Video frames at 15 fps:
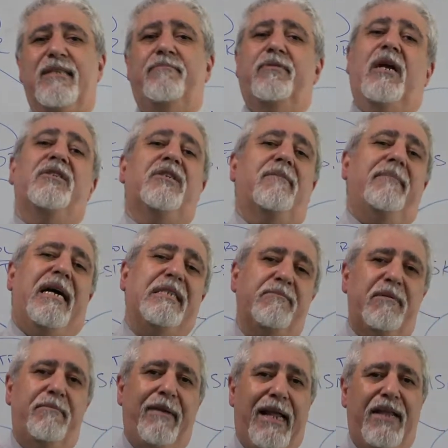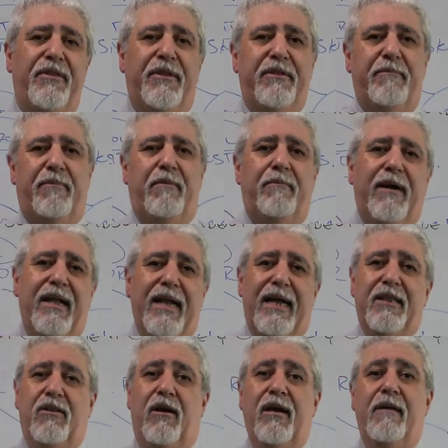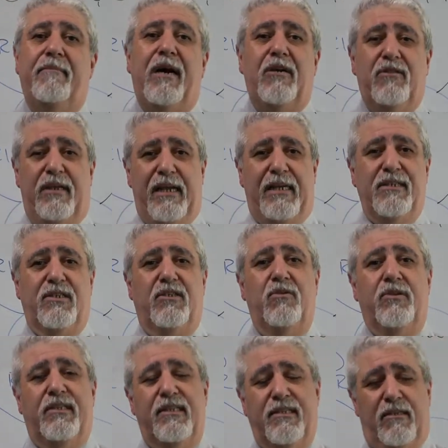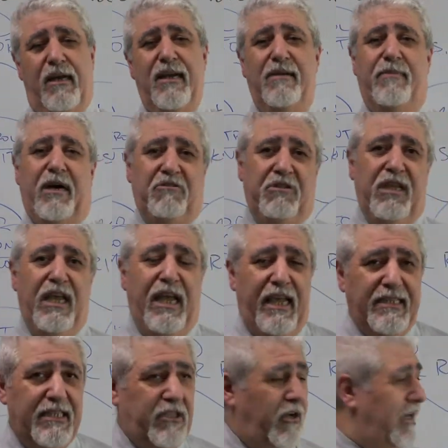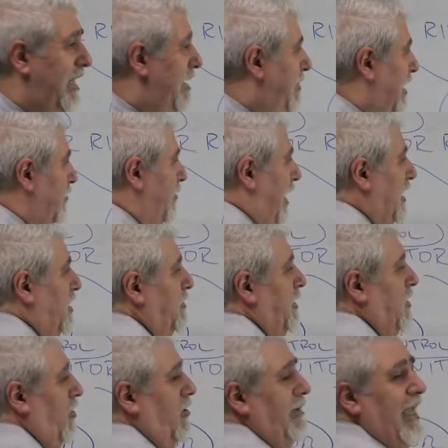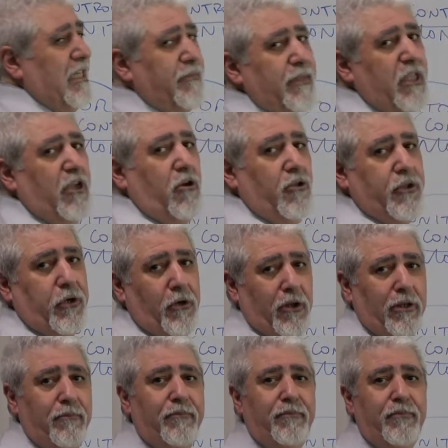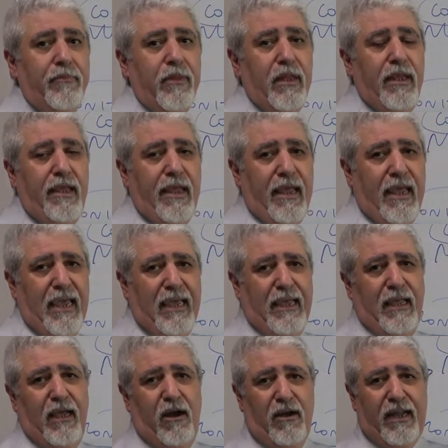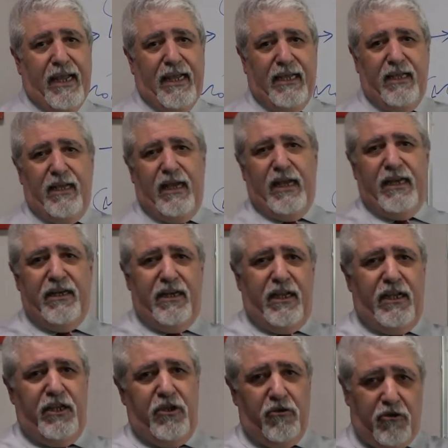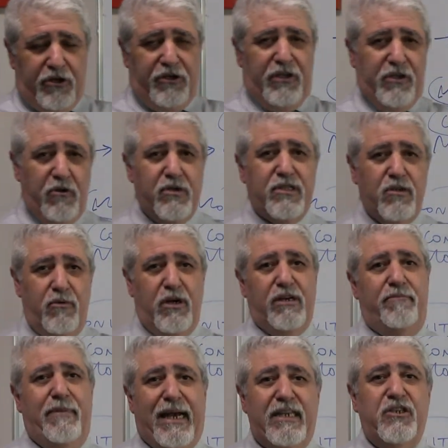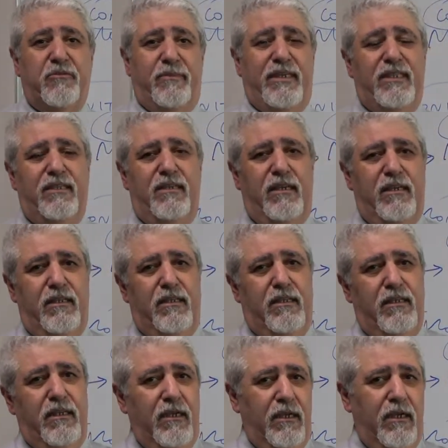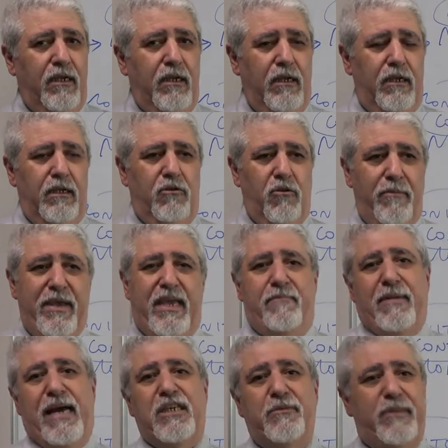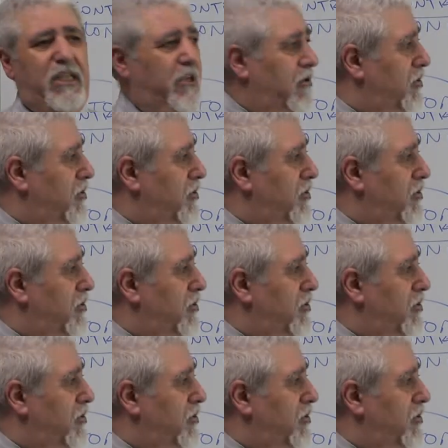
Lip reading: the project management plan that the PMBOK guide talk about and other sources talk about, is it only about management or management and control? Okay, and you could use the word management to mean management and